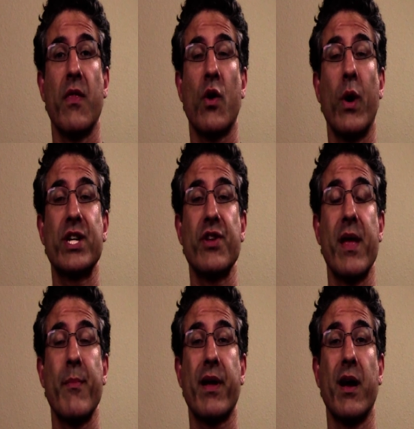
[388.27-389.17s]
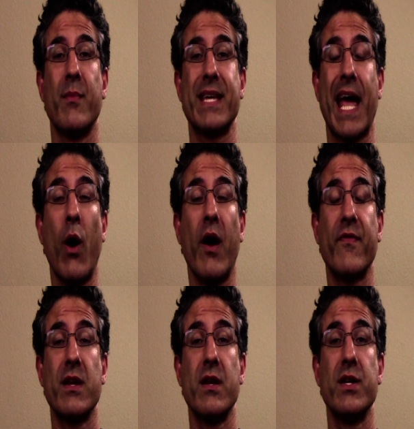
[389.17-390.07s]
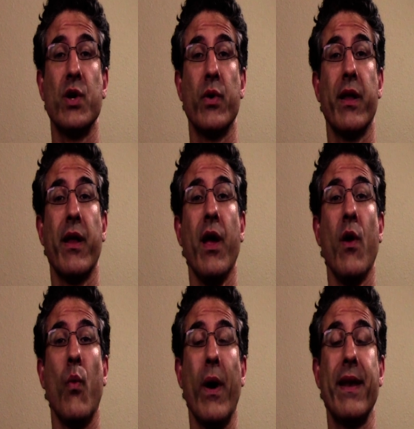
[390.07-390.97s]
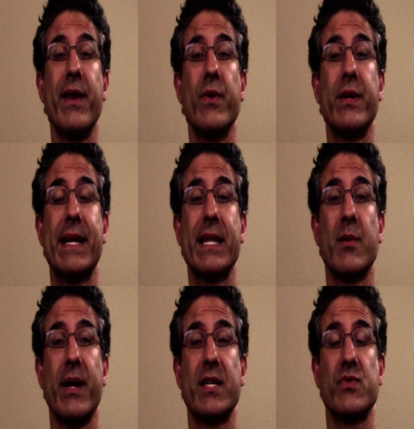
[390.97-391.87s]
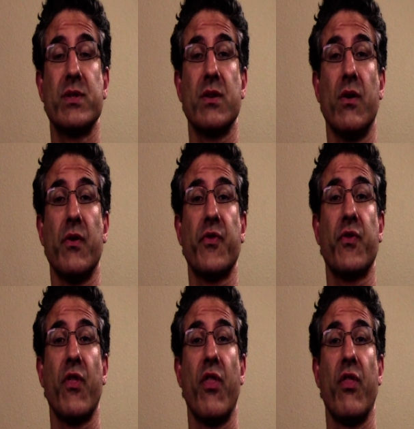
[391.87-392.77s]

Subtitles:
The question then becomes how often to do it, when to do it to get the best results.